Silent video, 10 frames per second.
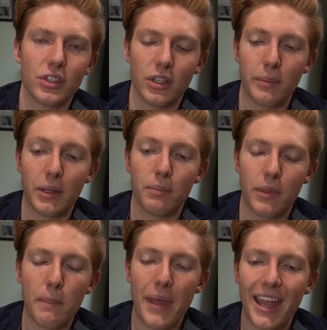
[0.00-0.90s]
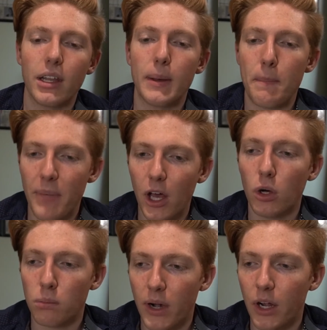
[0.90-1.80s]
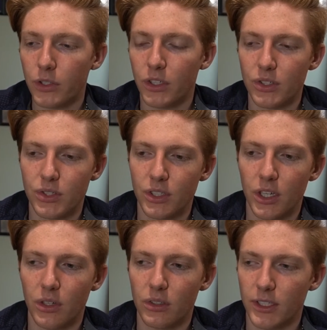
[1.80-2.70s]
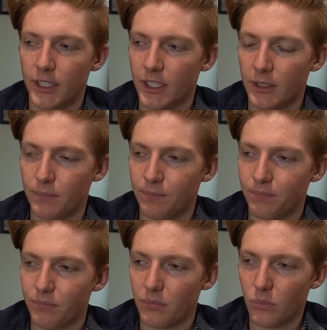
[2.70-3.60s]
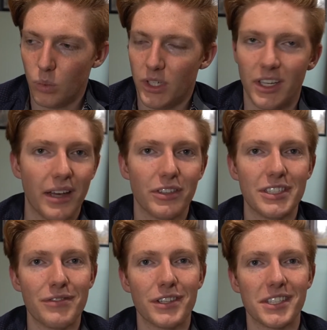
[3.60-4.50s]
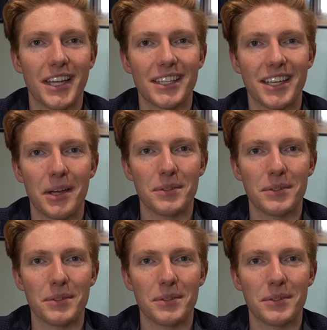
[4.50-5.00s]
or the Ben Bell Brown years, we didn't have a defense at that time.